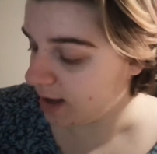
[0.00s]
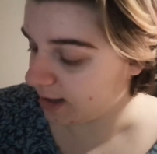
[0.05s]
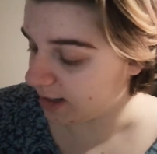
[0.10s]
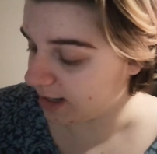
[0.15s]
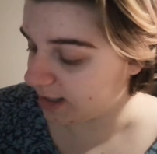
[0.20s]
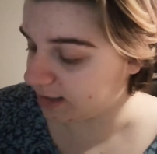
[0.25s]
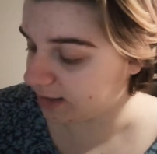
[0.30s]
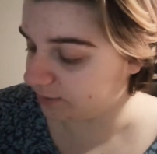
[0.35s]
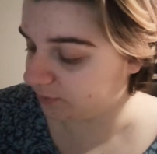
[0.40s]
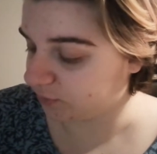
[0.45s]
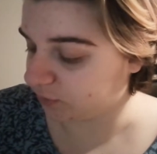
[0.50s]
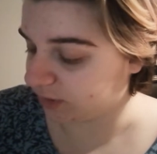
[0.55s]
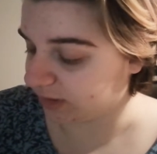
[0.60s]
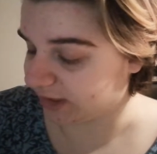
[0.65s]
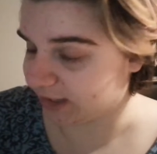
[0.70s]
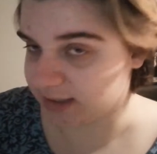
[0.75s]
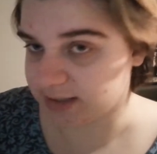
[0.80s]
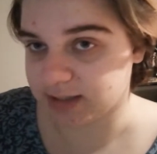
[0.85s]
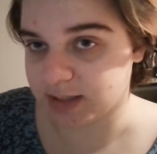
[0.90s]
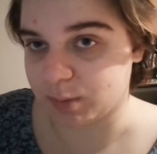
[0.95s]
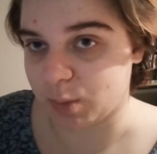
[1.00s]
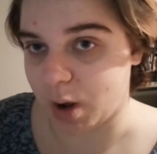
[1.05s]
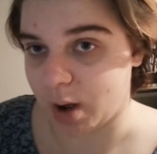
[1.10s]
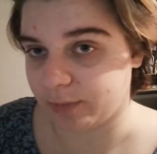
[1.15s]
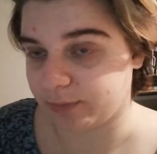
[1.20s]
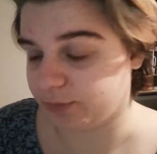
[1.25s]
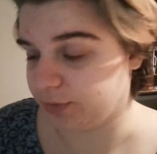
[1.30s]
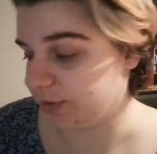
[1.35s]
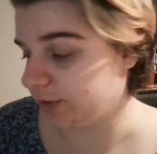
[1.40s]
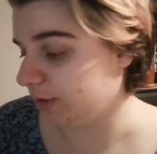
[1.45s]
kind of list them
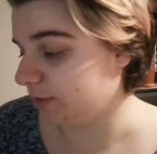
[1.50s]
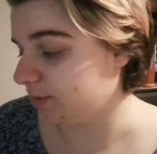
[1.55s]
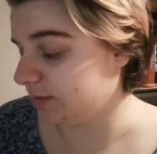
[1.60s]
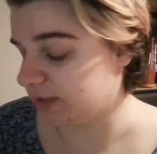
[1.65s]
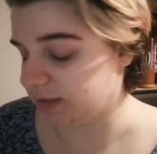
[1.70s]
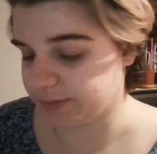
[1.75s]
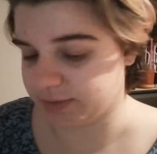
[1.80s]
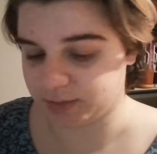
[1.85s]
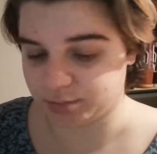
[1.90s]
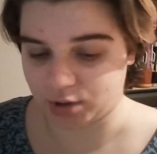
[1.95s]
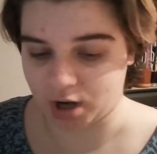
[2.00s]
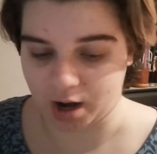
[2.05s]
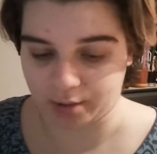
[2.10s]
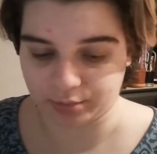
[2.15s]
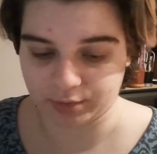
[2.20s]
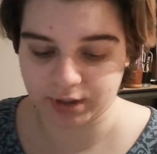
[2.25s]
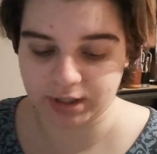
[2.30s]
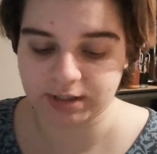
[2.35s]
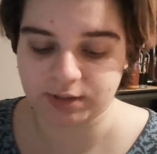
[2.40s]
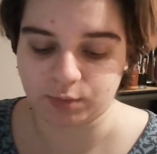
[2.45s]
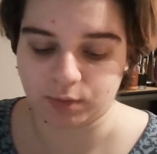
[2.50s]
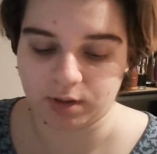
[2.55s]
off for you and some of the properties.